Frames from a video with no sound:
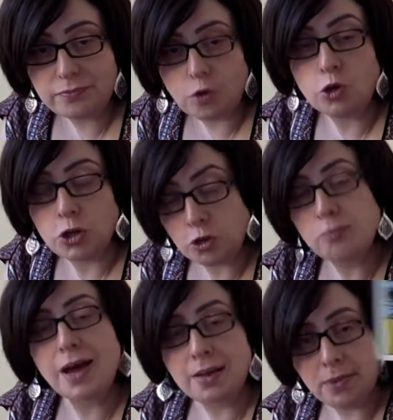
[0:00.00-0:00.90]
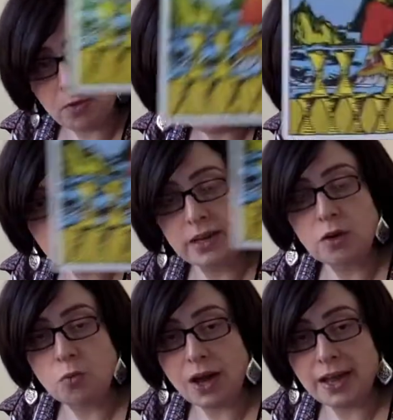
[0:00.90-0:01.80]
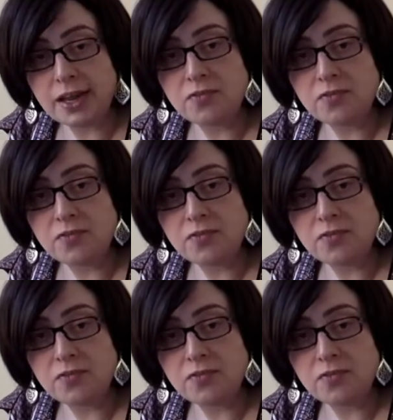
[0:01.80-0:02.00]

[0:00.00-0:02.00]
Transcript: Or you may be walking away